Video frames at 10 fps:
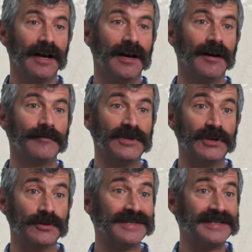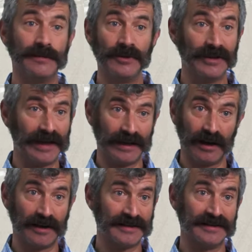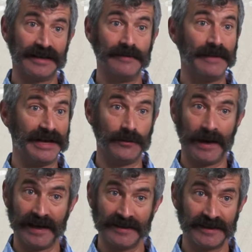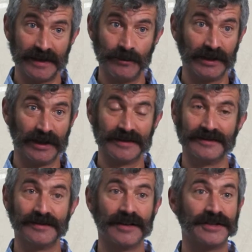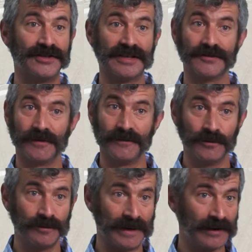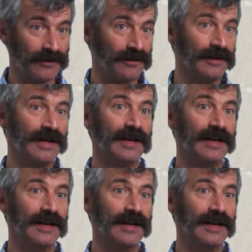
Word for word: um, you know stimulate us in many ways, enabling us to digest our food better,